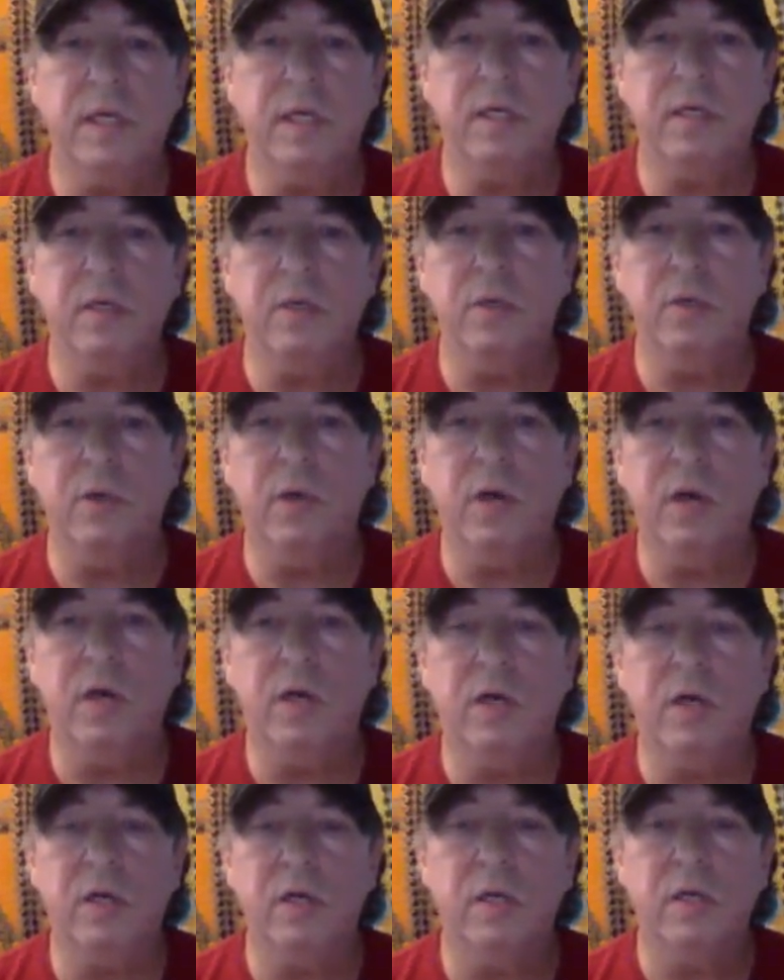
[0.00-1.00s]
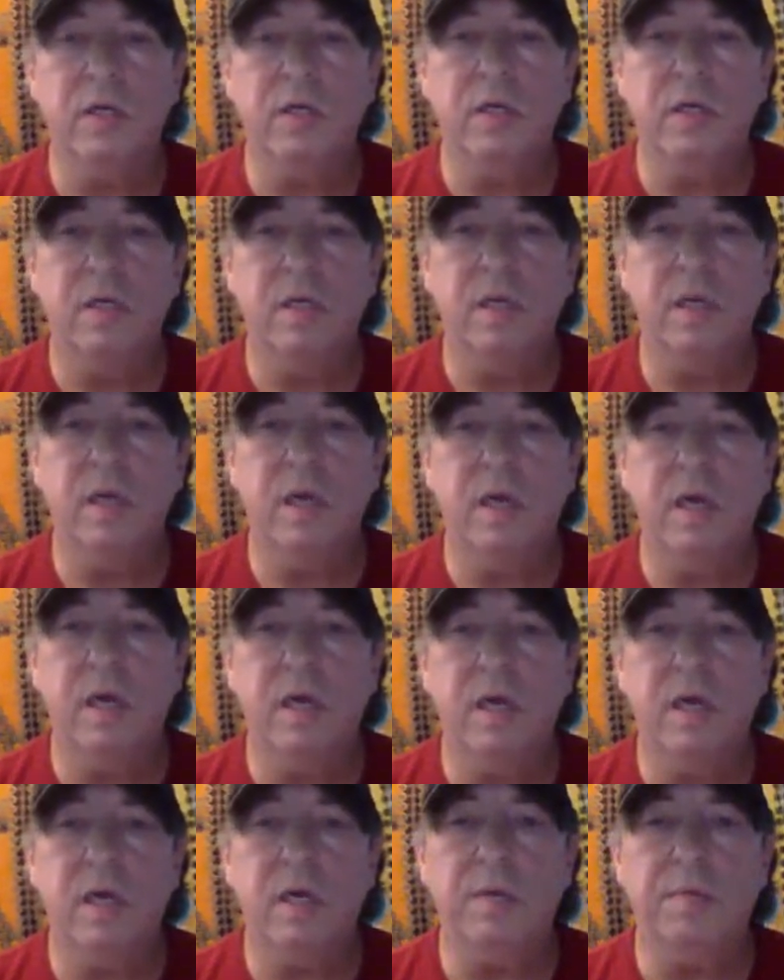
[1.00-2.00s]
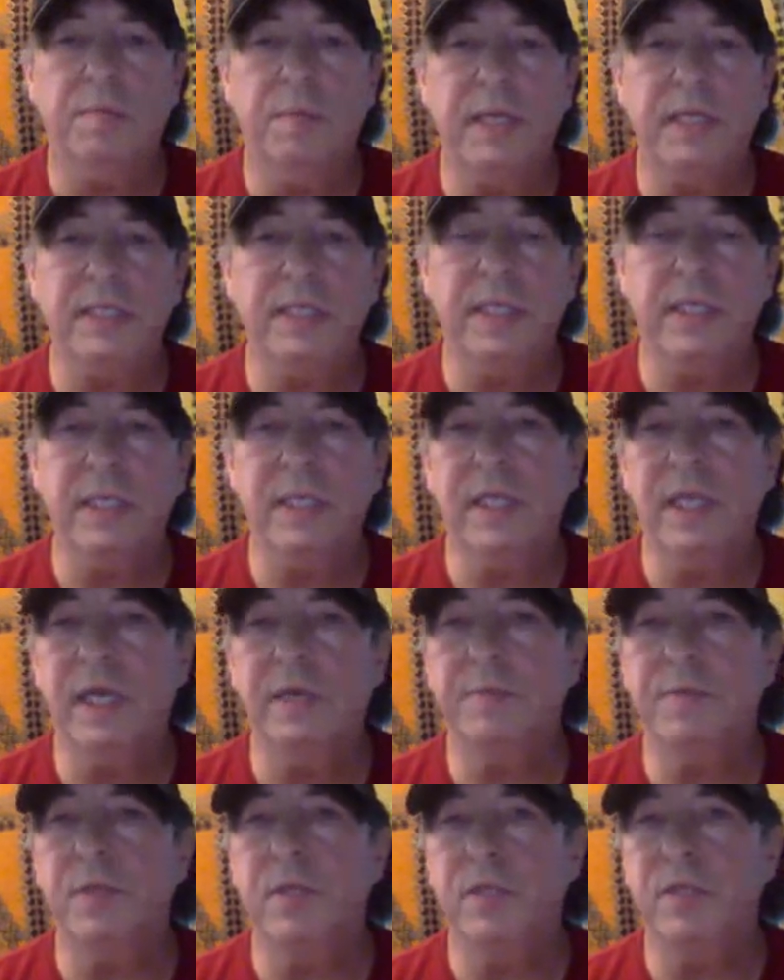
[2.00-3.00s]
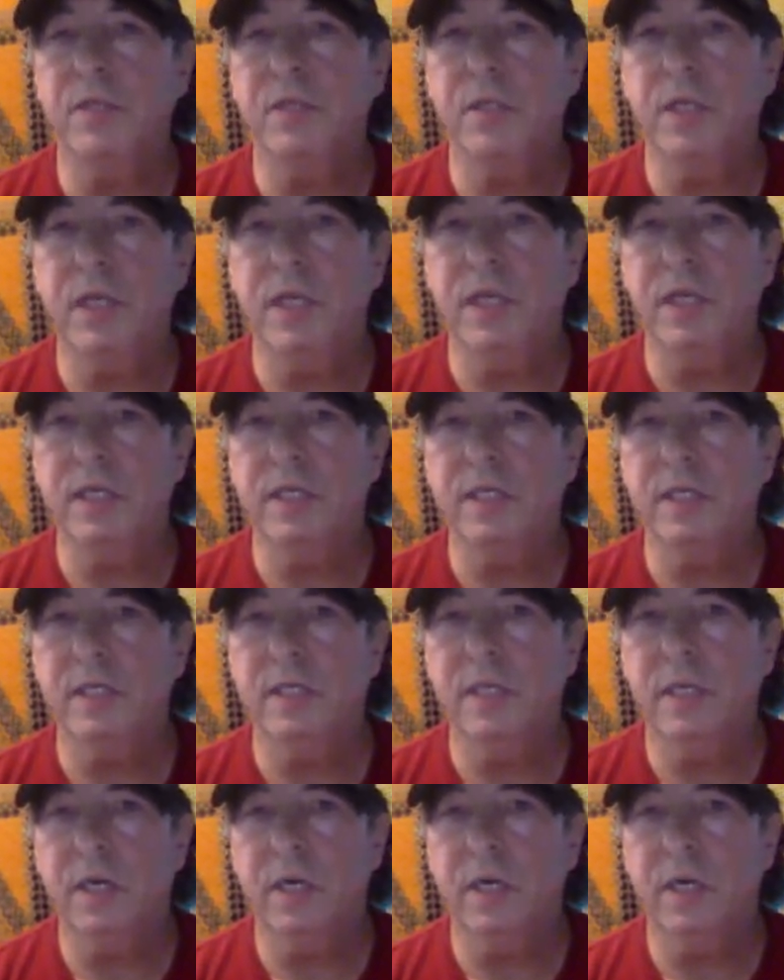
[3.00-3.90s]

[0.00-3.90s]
who are basically laborers and